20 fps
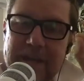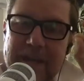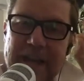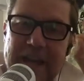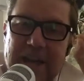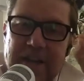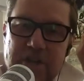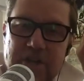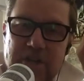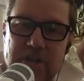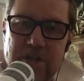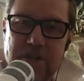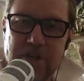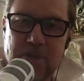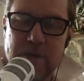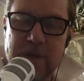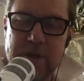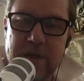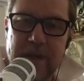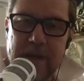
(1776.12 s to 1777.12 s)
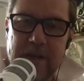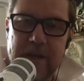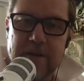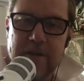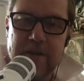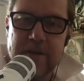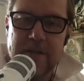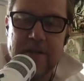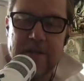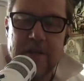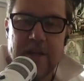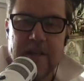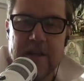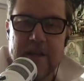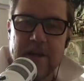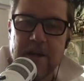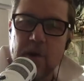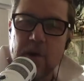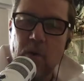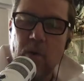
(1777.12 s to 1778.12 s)
on the edges edge. where they don't. Yeah,
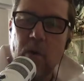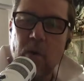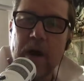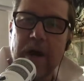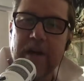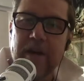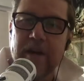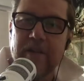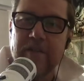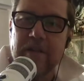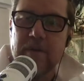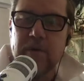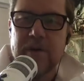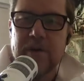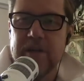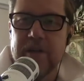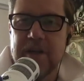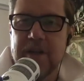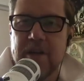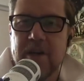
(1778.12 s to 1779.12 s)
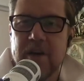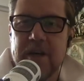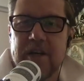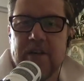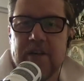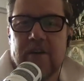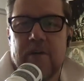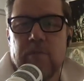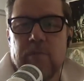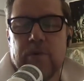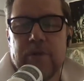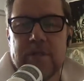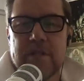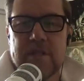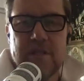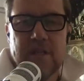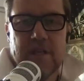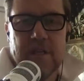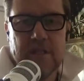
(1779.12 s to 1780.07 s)
they don't quite overlap. We'll call it ninety nine point